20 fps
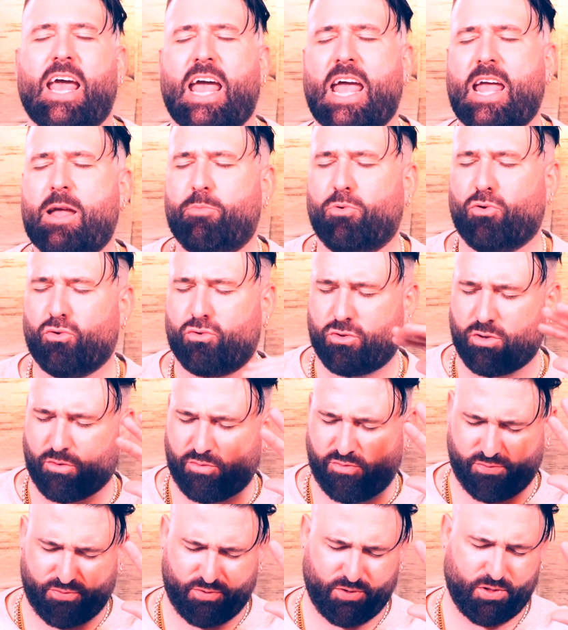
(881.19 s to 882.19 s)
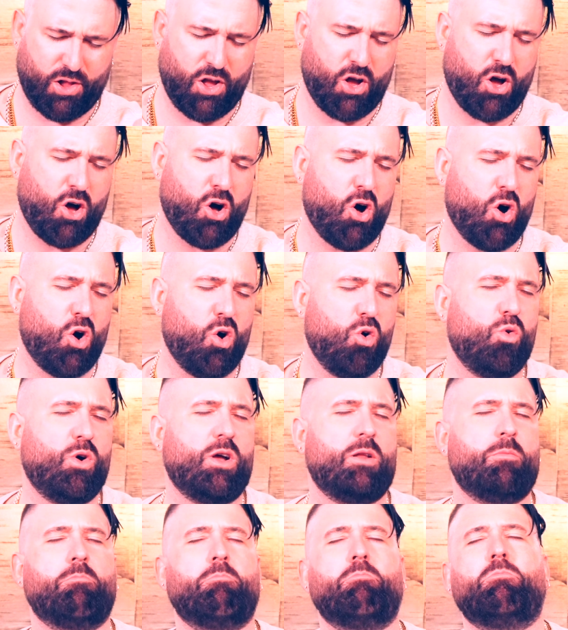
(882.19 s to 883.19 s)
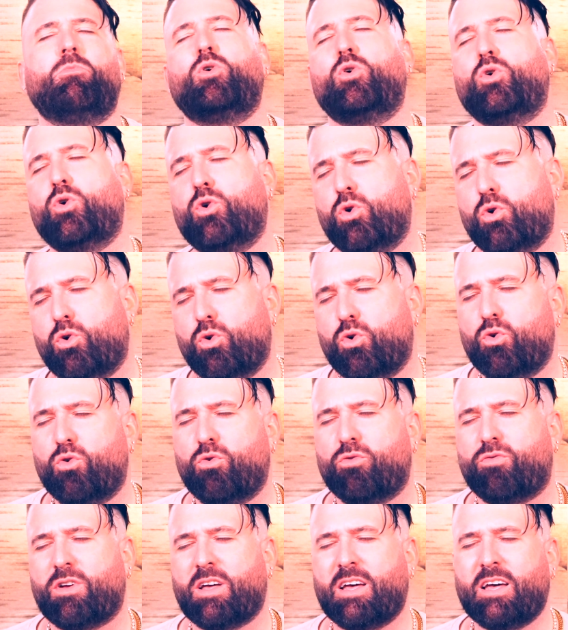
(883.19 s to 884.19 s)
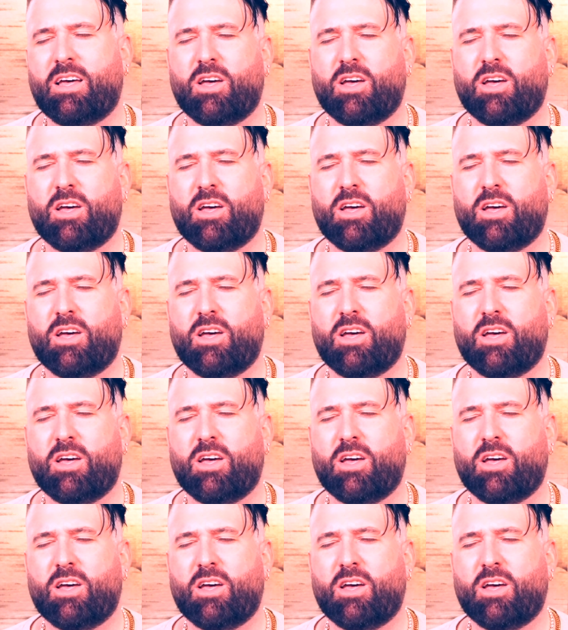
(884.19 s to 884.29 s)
able to flow and move,